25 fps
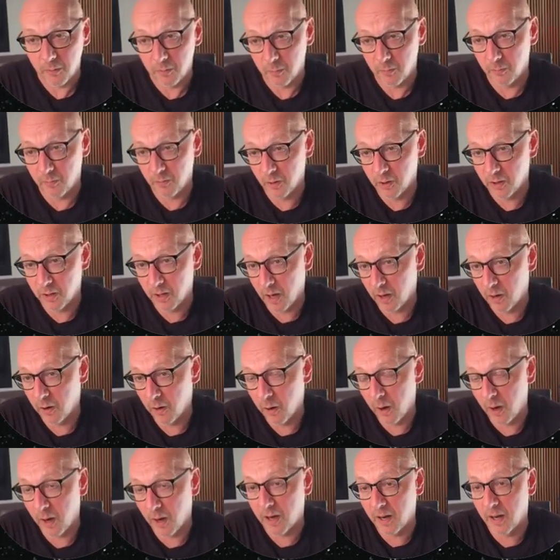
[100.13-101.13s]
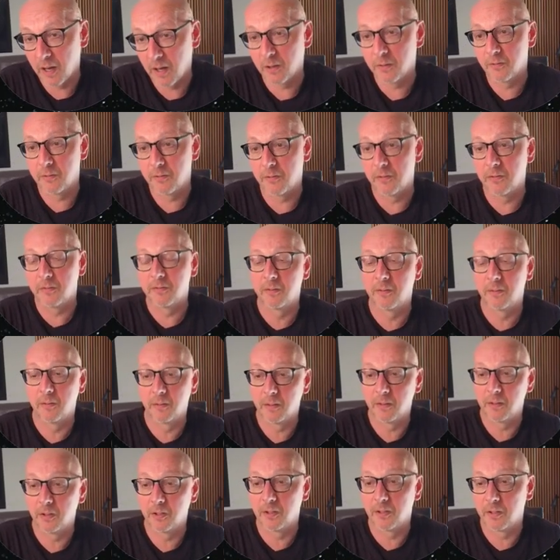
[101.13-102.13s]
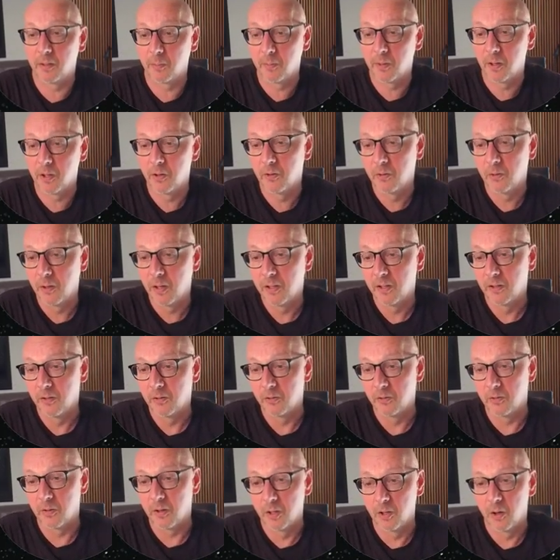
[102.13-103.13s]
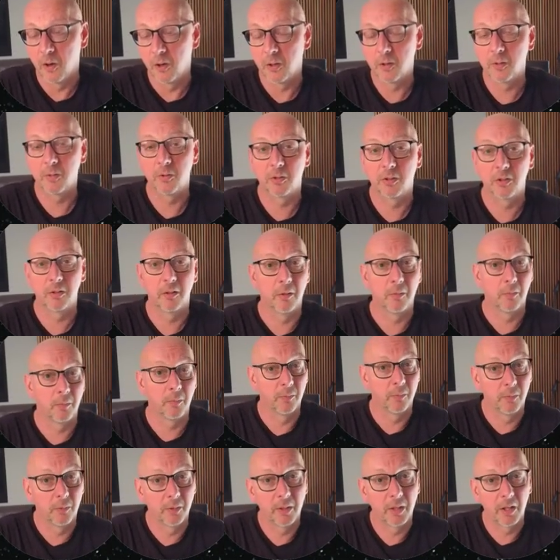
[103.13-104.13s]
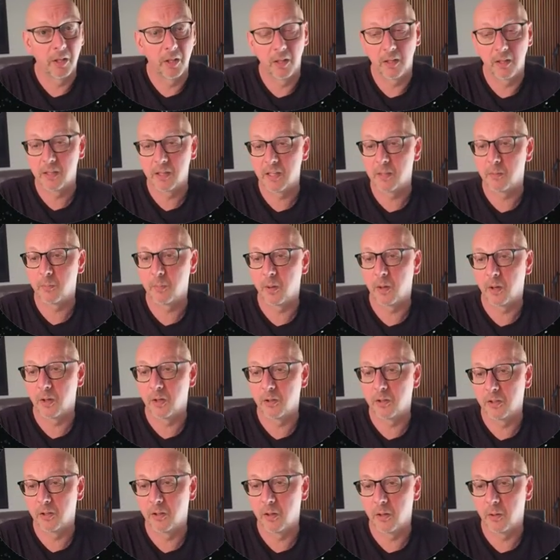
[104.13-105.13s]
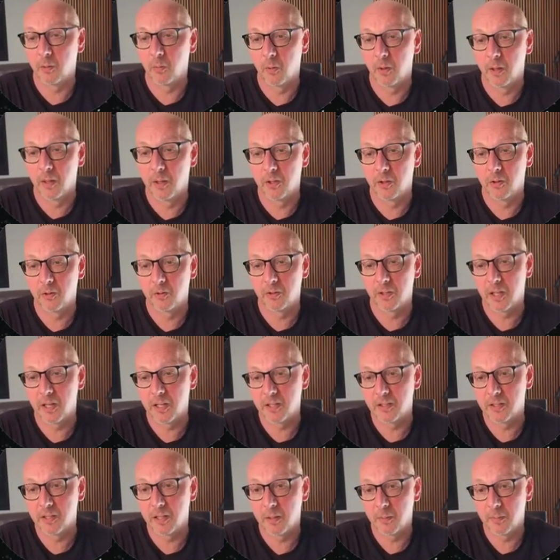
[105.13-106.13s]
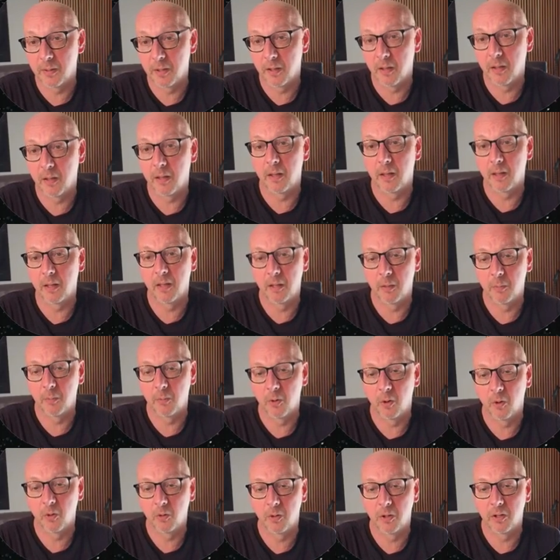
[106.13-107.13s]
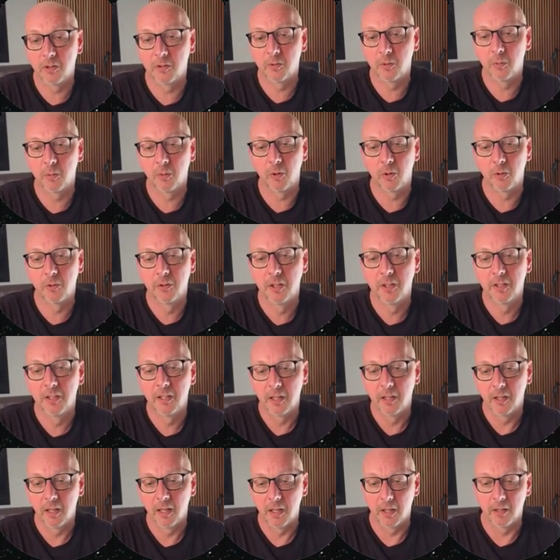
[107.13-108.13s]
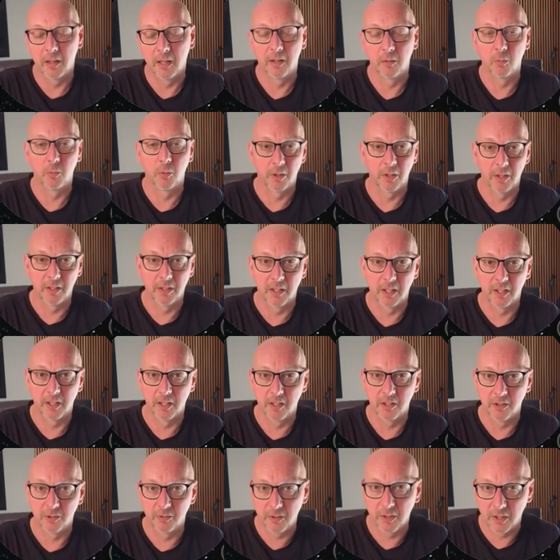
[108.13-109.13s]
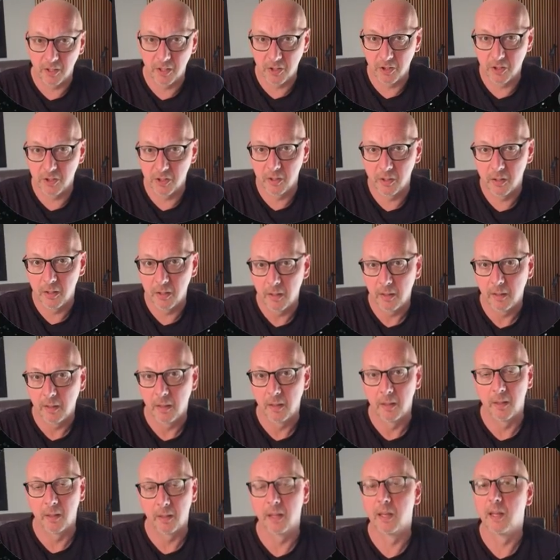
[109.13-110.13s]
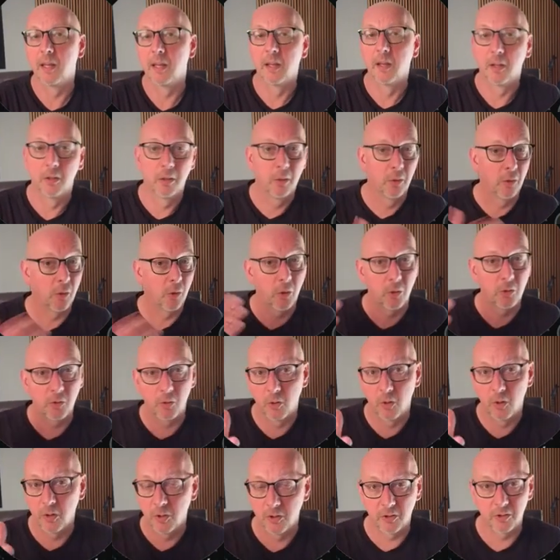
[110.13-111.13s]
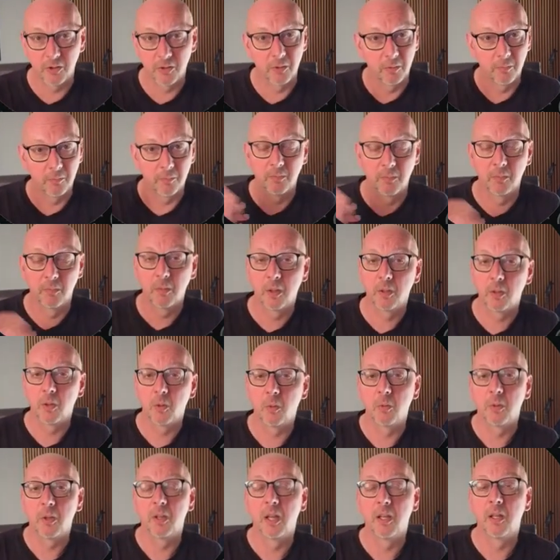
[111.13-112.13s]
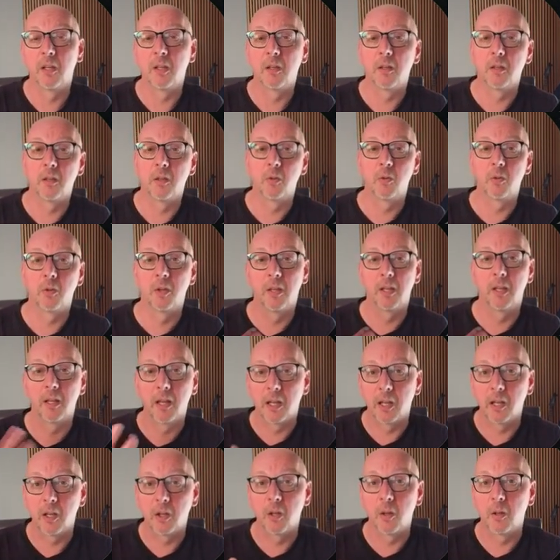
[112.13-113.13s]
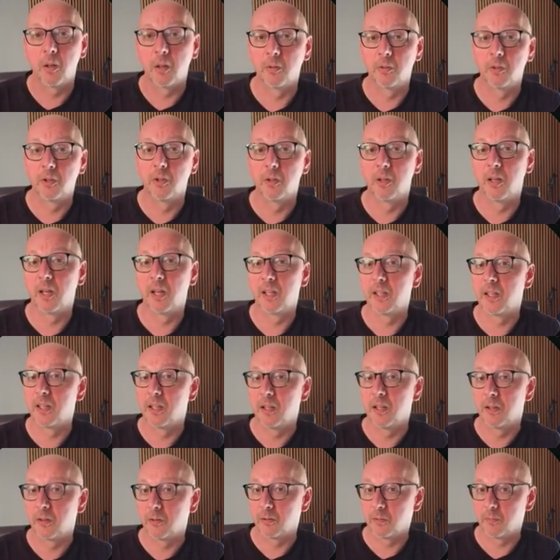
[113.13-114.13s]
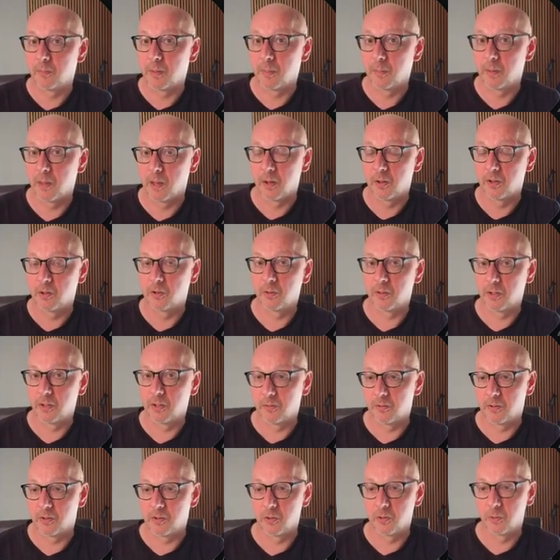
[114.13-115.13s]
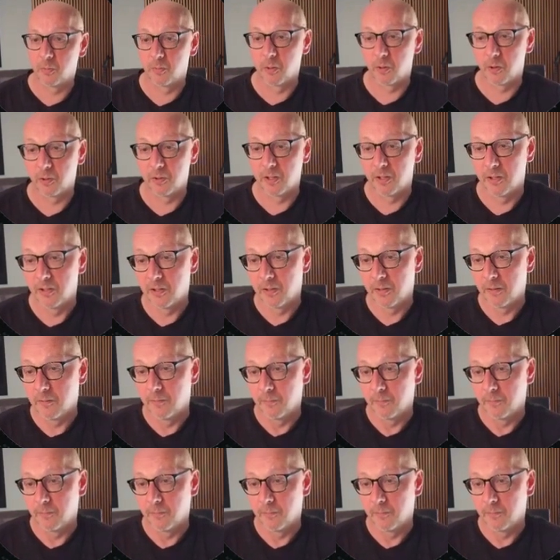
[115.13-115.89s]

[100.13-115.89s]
For now, I've simply created 3 columns. The inbox where new tickets come in progress for processing, and then when a ticket is finished. And of course, you can create any columns you like here to map out your individual process.